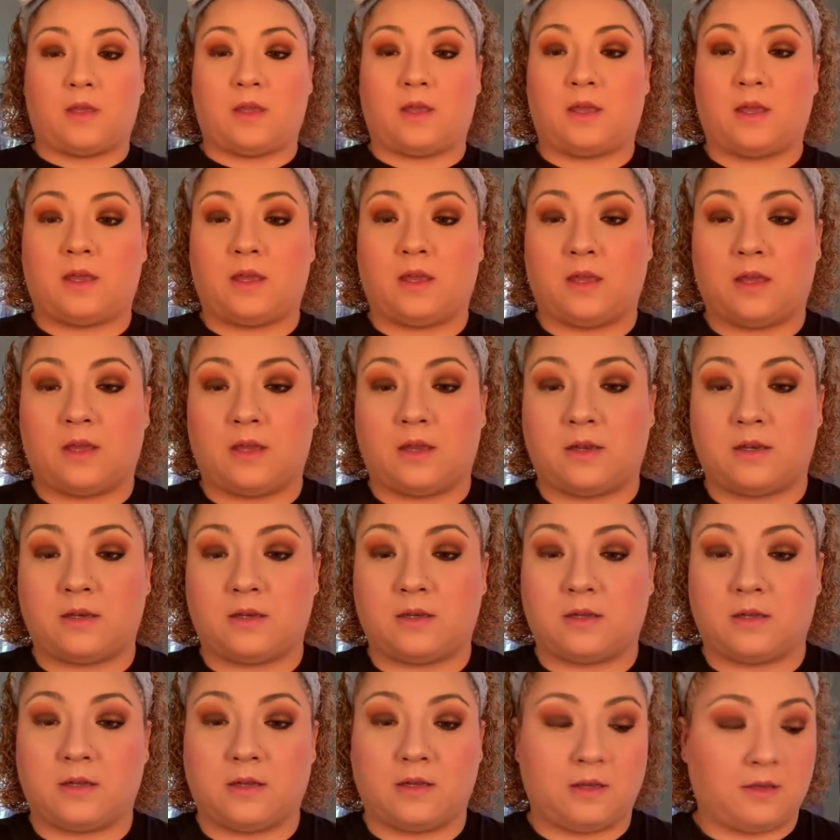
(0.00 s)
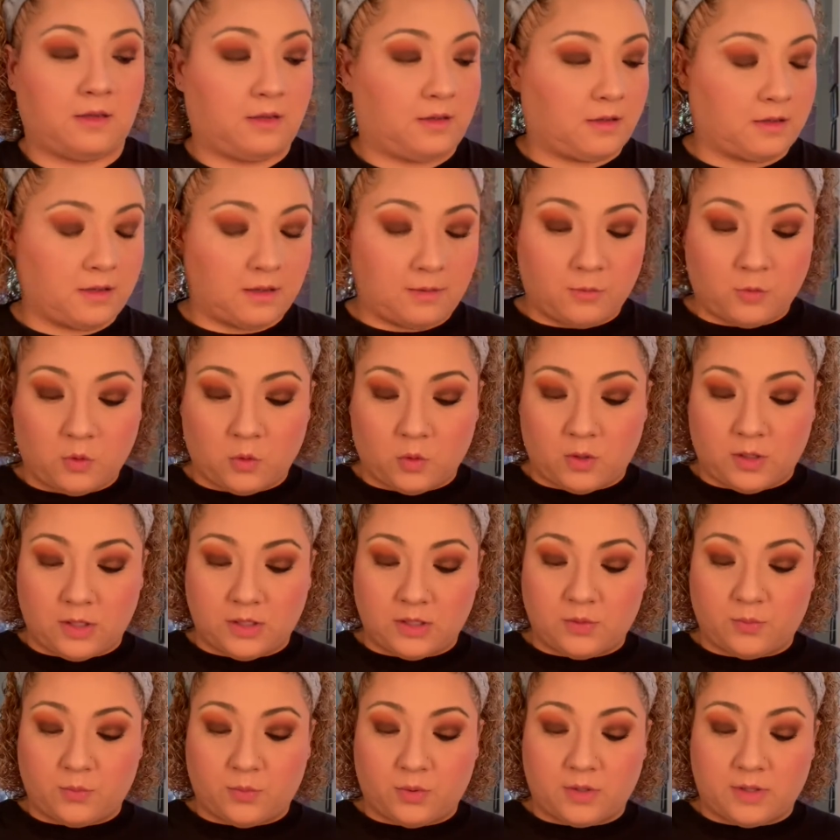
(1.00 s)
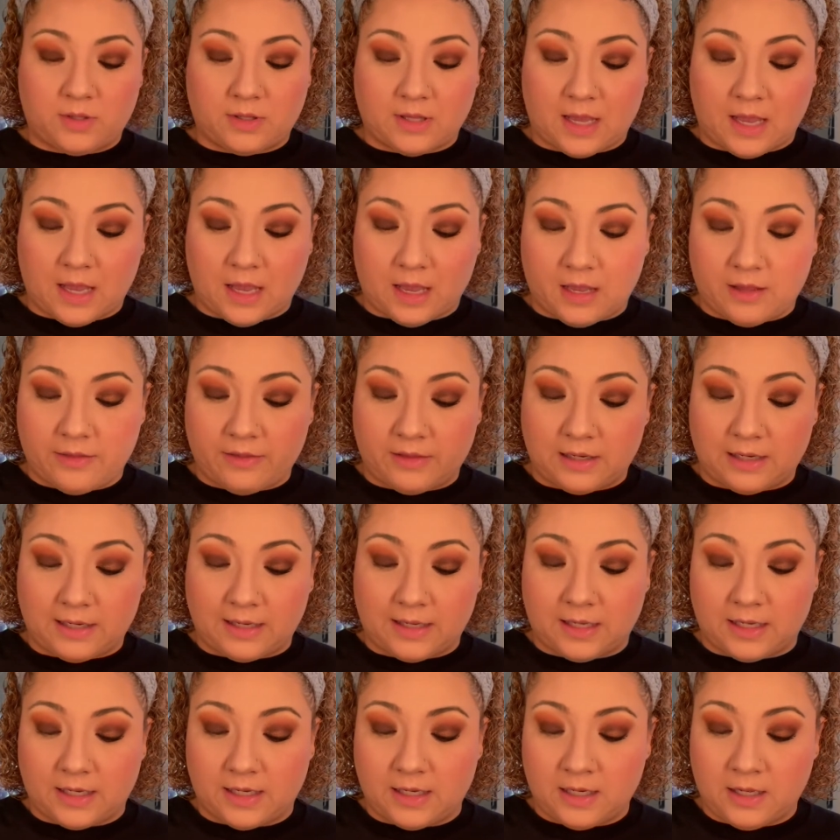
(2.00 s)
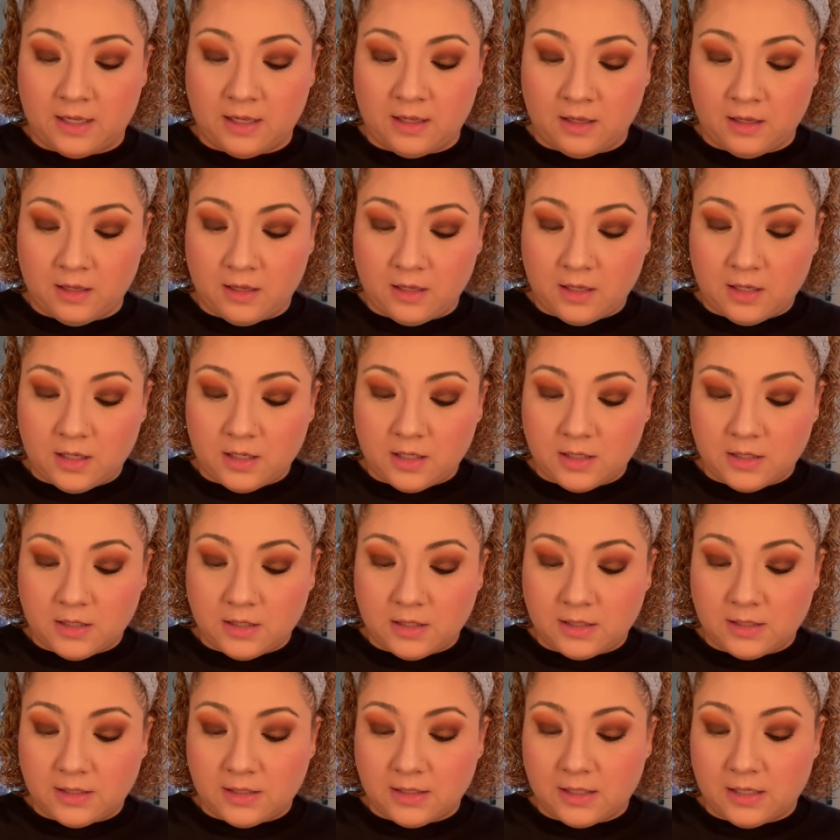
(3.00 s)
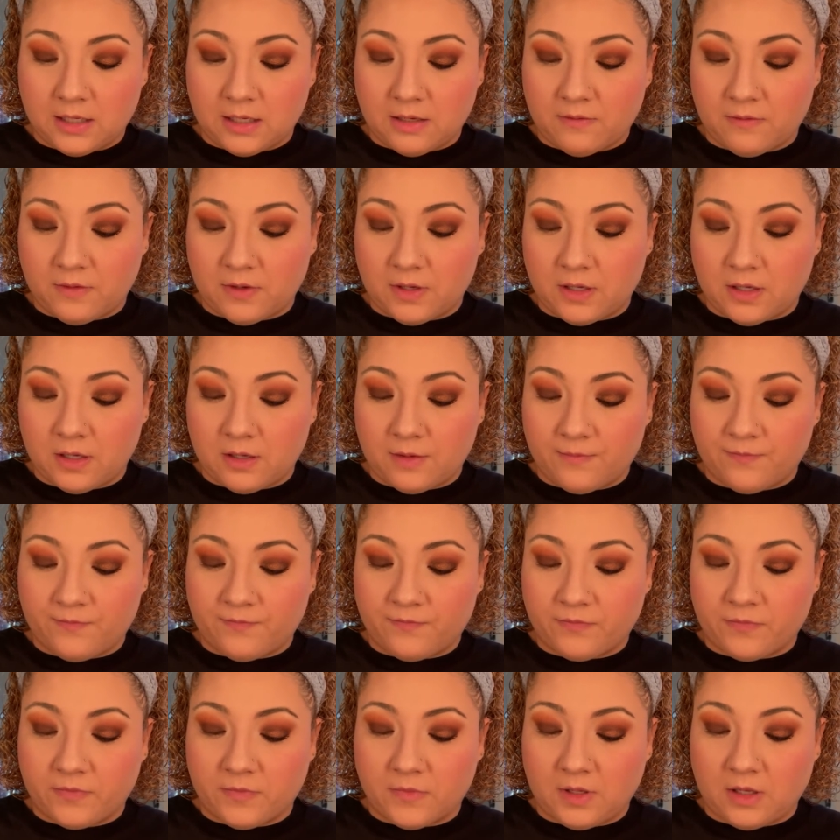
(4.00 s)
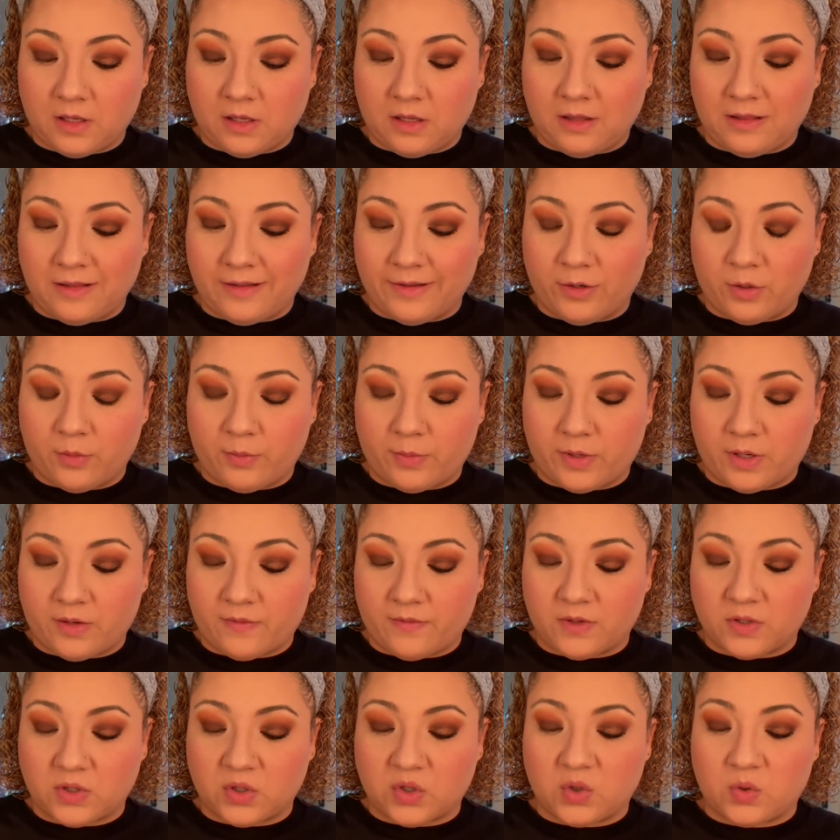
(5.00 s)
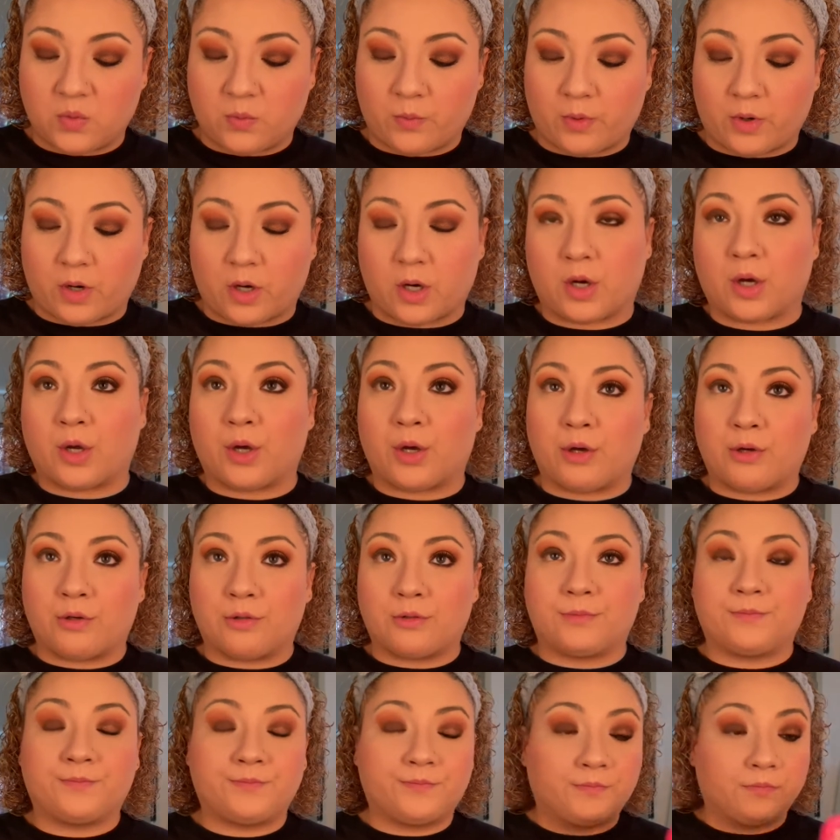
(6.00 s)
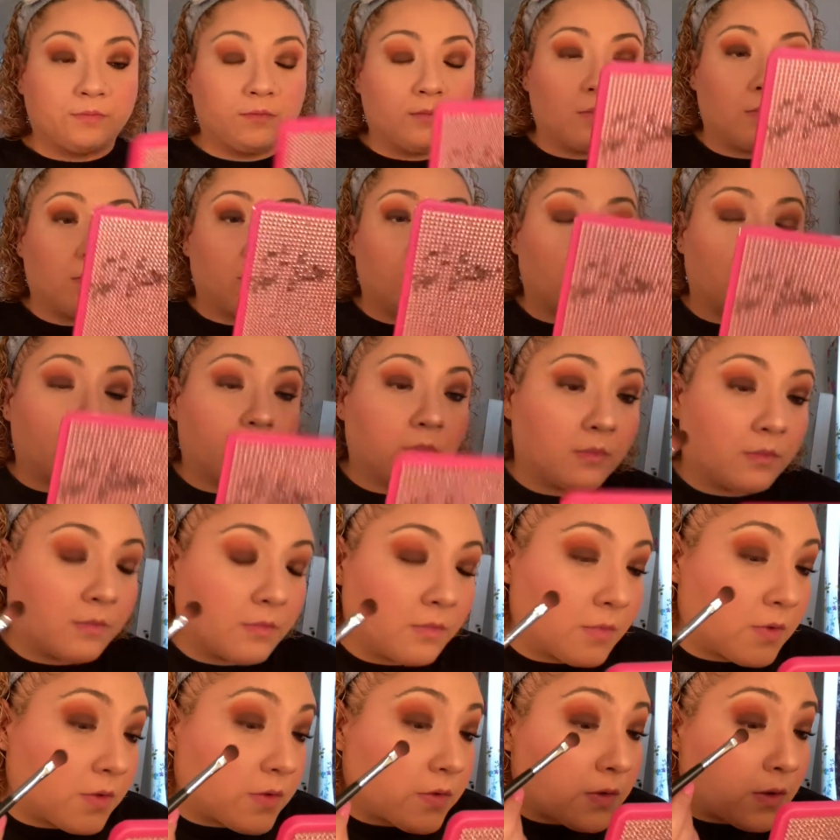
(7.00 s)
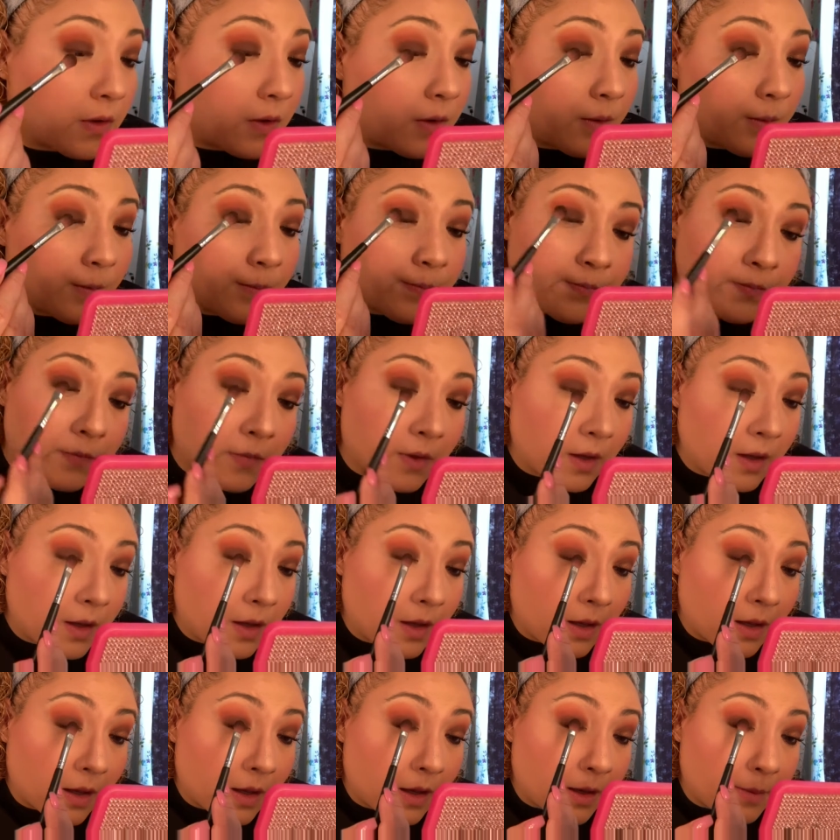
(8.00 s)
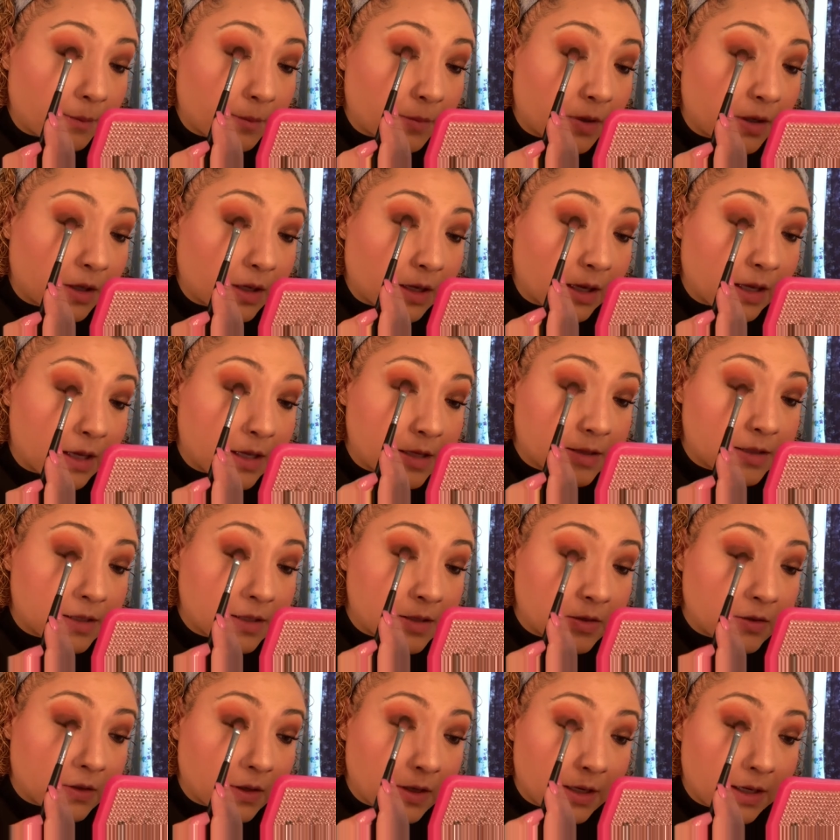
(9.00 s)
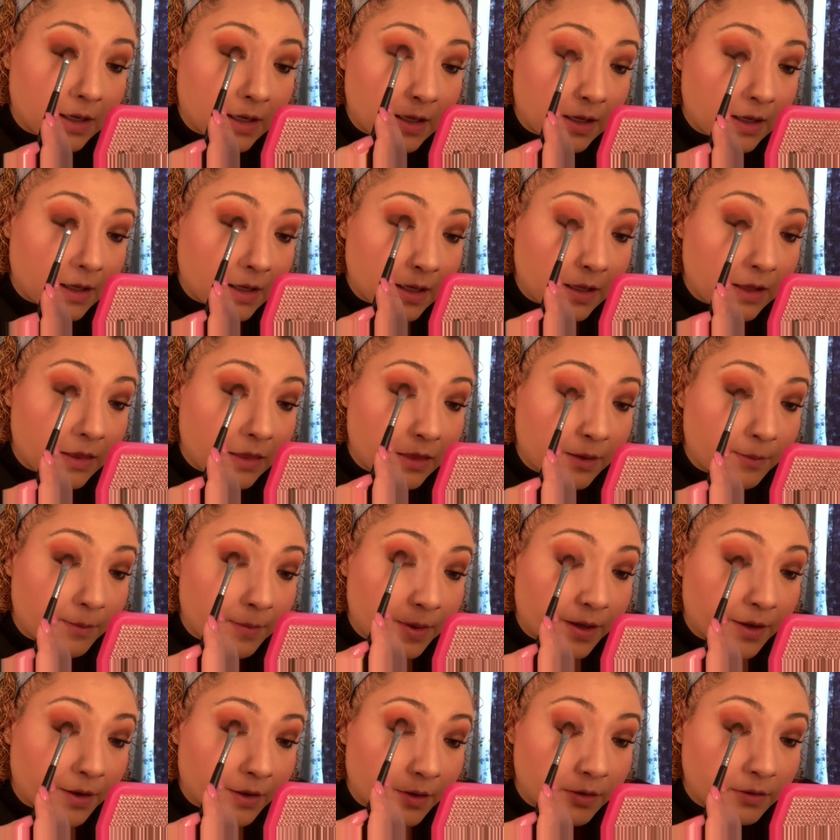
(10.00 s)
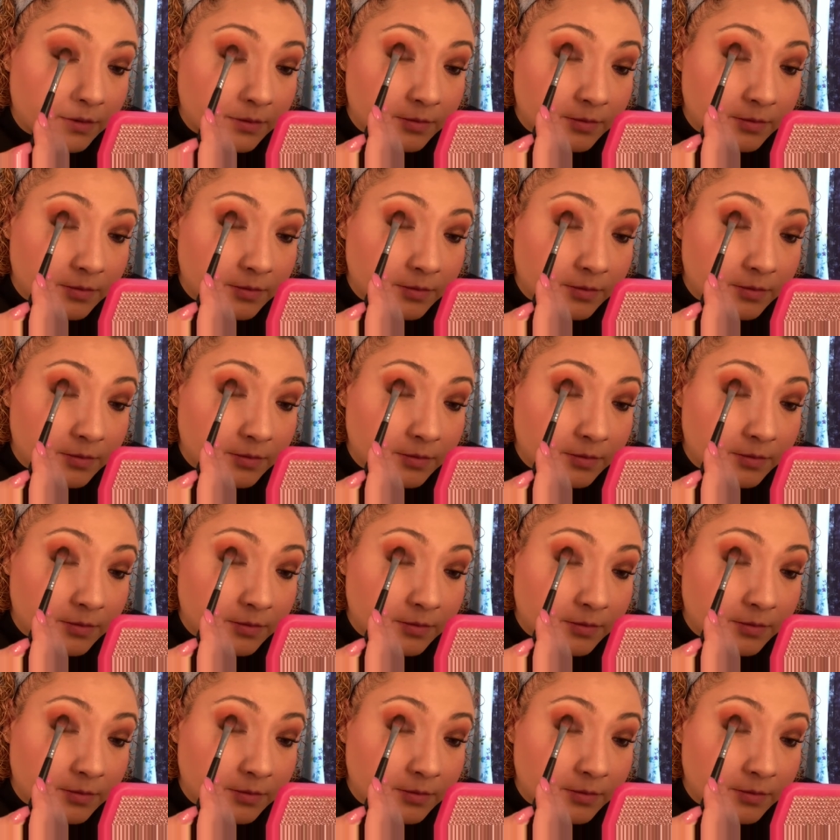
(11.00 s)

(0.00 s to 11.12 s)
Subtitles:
And I'm going to put that on the lid just to give it a little bit of a sparkle. So I'm going to concentrate it in the middle.